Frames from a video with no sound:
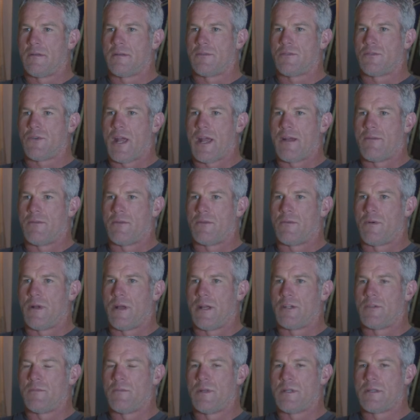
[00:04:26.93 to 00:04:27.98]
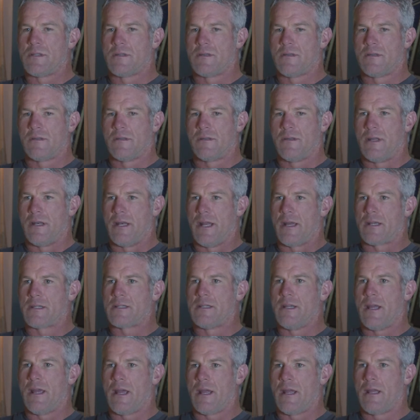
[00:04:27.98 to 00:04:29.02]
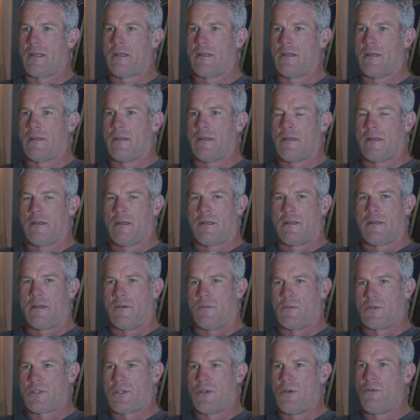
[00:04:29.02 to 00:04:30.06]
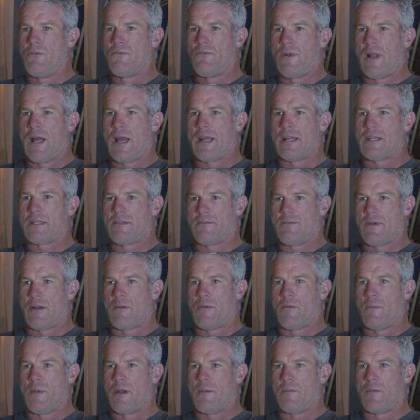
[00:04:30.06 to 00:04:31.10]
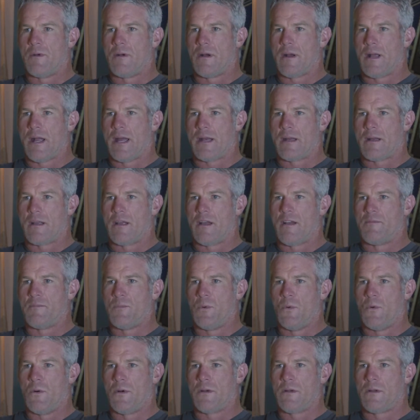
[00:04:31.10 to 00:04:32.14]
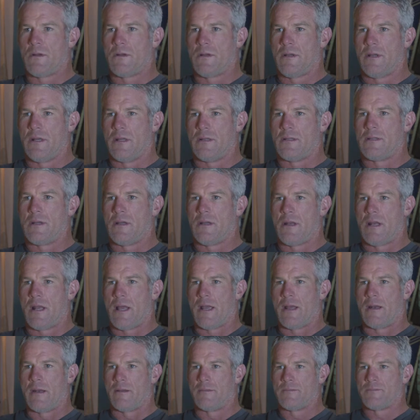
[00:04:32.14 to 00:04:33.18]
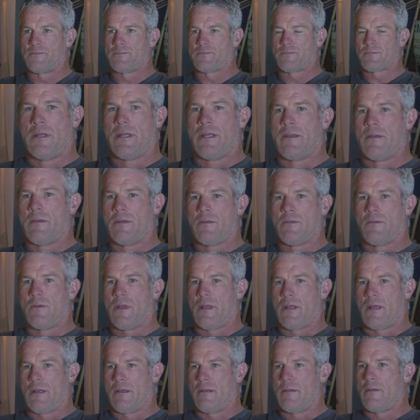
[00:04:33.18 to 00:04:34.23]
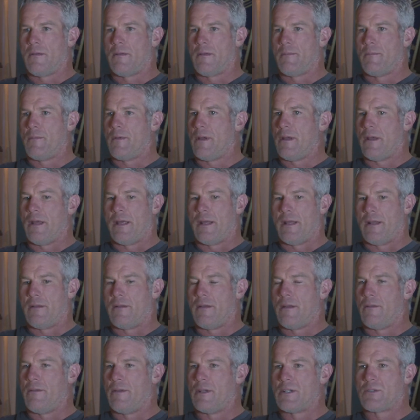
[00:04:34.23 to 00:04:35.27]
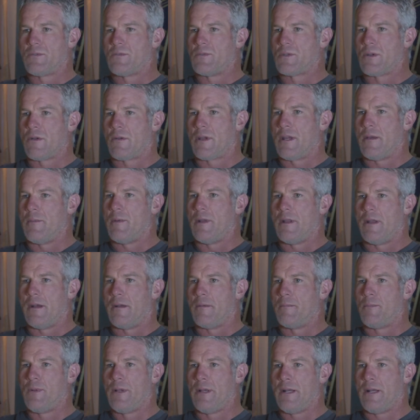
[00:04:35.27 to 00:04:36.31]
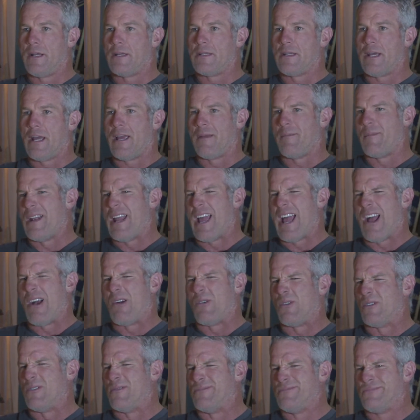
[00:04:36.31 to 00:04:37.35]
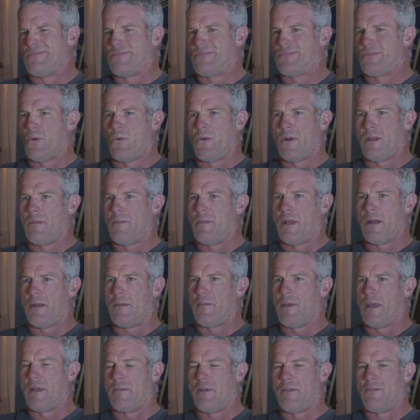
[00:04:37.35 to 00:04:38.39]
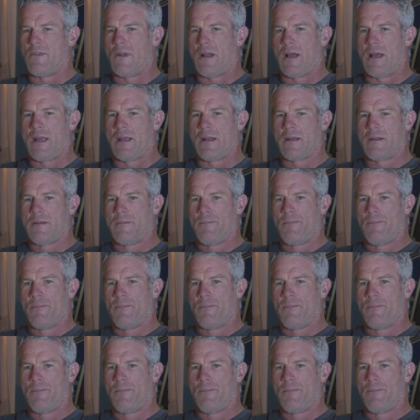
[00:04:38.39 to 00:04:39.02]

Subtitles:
travel arrangements. The next day, there was 2 flights, if I remember, out of Gulfport into Atlanta. And this was going to get me there in plenty of time, an hour and 20-minute maybe flight.